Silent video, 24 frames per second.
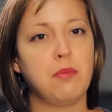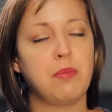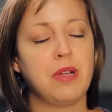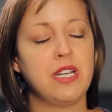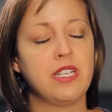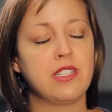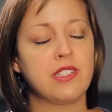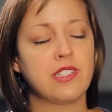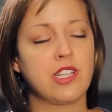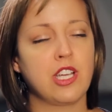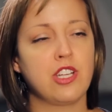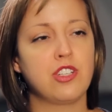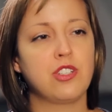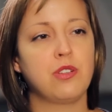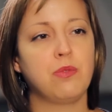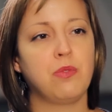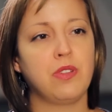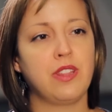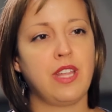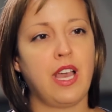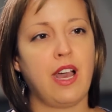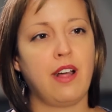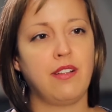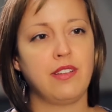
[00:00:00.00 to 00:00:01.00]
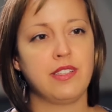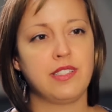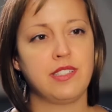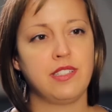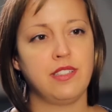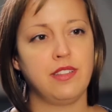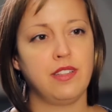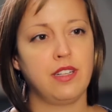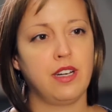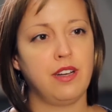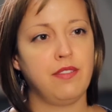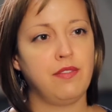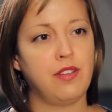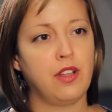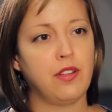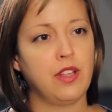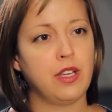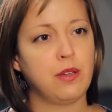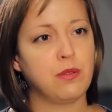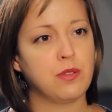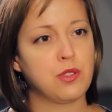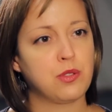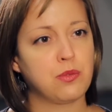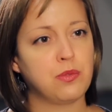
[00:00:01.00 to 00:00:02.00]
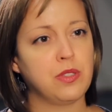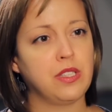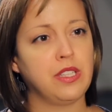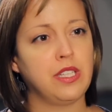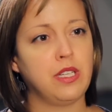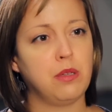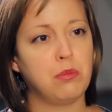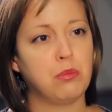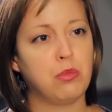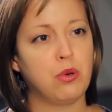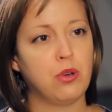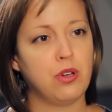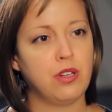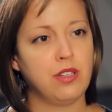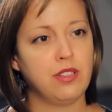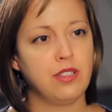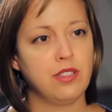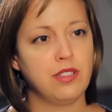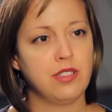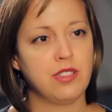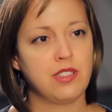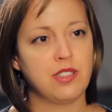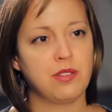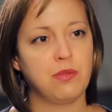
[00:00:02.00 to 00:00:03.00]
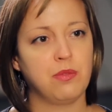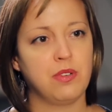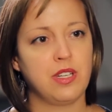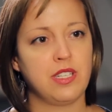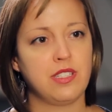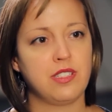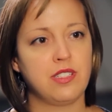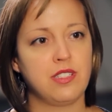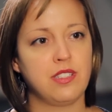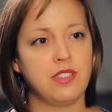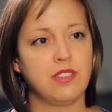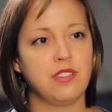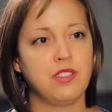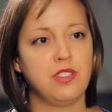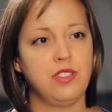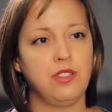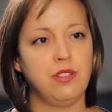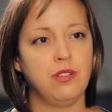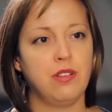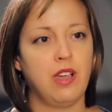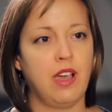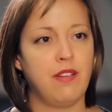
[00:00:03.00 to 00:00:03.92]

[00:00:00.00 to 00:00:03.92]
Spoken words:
in my discussion with Allison that I felt like was really important was to